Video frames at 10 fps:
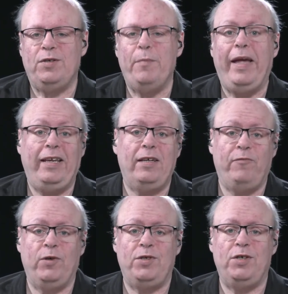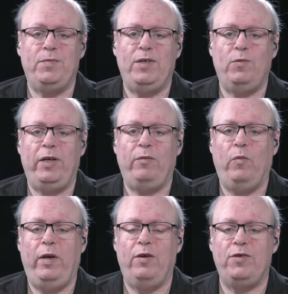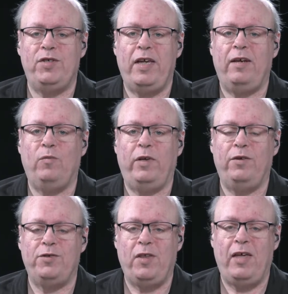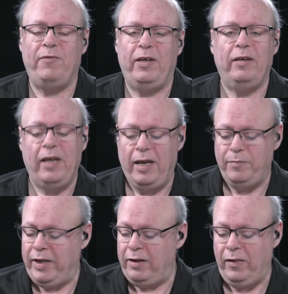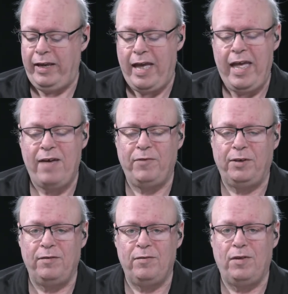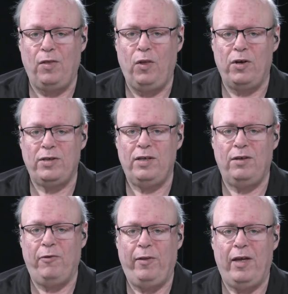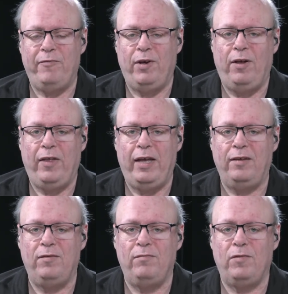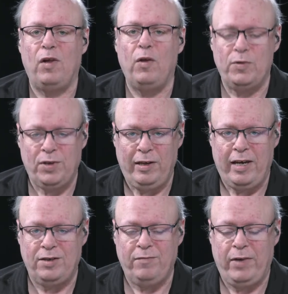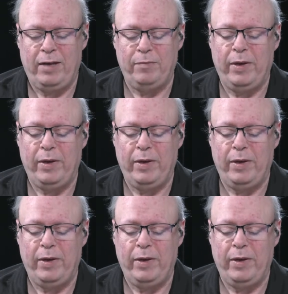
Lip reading: the main differences between Windows 10 and Windows 11, and admittedly I haven't looked into 11 all that closely as of yet,